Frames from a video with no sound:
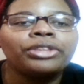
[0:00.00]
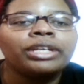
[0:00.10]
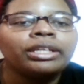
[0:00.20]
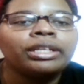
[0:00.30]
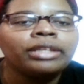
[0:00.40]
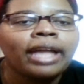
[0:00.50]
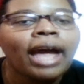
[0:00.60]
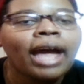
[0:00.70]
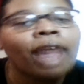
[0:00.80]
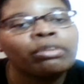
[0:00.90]
thing
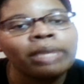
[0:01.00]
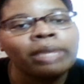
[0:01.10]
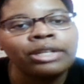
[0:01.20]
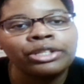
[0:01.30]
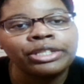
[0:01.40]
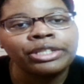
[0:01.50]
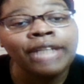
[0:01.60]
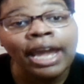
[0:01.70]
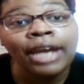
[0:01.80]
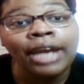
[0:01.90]
that affirmations
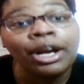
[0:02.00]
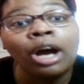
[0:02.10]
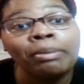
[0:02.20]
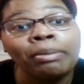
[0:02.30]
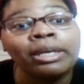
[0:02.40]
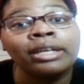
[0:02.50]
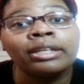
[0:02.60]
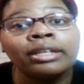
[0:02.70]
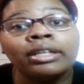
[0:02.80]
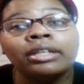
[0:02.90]
cannot
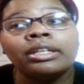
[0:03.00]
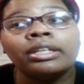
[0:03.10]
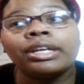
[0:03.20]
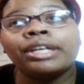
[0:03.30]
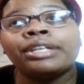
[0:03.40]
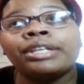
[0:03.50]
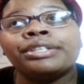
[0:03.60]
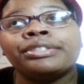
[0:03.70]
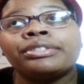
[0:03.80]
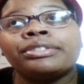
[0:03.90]
be
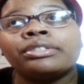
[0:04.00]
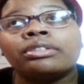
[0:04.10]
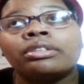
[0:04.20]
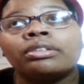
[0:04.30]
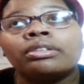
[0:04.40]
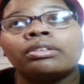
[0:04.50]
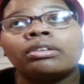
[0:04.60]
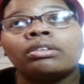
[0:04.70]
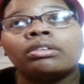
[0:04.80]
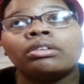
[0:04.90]
is
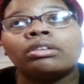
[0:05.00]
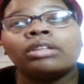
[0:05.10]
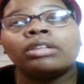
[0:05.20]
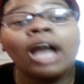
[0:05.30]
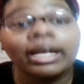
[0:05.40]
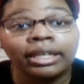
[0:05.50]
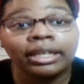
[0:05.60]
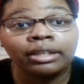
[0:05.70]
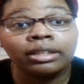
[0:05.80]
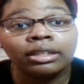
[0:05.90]

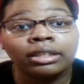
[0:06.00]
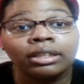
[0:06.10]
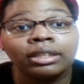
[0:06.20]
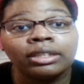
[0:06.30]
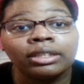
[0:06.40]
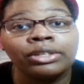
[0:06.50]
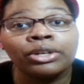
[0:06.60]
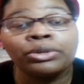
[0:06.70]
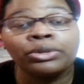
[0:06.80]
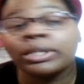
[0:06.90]
lying.
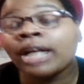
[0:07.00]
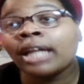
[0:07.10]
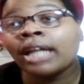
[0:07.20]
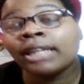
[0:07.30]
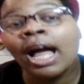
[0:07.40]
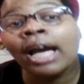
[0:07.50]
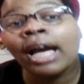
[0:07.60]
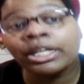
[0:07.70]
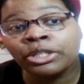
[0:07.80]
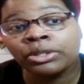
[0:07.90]
You cannot
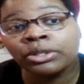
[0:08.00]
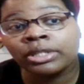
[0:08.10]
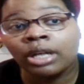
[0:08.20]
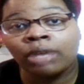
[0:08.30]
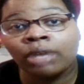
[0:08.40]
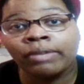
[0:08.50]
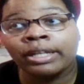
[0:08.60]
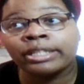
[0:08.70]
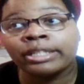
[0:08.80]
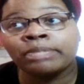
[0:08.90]
lie to yourself
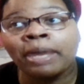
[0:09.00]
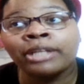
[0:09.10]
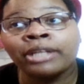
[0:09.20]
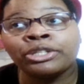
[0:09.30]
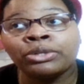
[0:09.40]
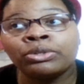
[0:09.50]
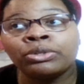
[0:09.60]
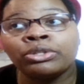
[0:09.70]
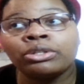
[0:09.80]
and expect to